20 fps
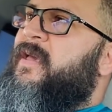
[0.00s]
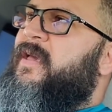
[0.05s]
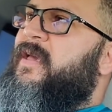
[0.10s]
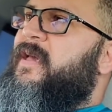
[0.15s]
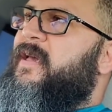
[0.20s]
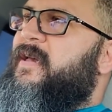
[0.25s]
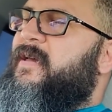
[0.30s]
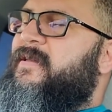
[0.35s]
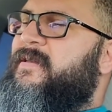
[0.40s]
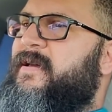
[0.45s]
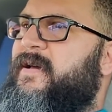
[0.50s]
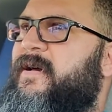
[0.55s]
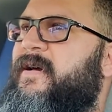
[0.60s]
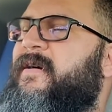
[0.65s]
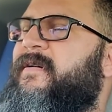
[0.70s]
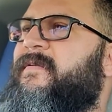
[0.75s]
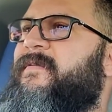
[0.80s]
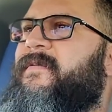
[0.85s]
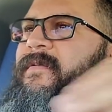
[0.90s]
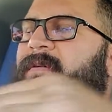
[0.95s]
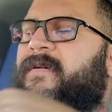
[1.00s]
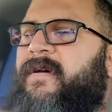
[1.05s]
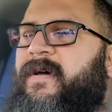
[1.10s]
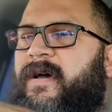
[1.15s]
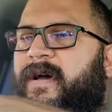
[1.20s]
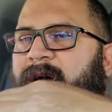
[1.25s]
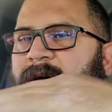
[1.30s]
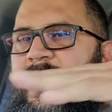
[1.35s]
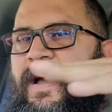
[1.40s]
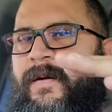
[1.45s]
And
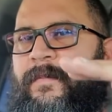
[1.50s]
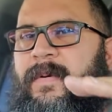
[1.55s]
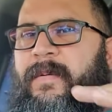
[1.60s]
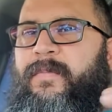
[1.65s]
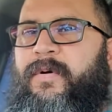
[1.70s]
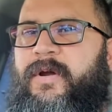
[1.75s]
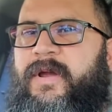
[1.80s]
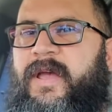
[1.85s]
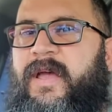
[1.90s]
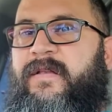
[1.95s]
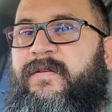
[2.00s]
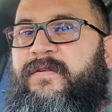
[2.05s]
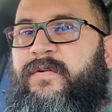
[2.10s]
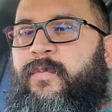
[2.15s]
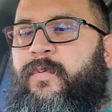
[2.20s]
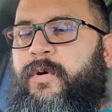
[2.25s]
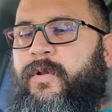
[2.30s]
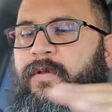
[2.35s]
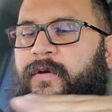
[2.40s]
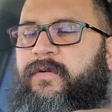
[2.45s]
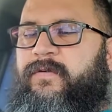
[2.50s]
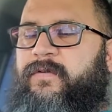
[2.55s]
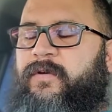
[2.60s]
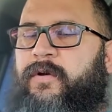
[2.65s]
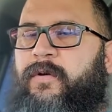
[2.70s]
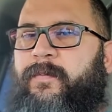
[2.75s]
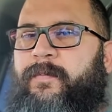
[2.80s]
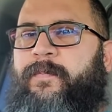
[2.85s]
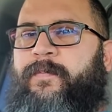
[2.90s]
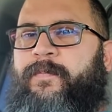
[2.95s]
I remember getting to one of those little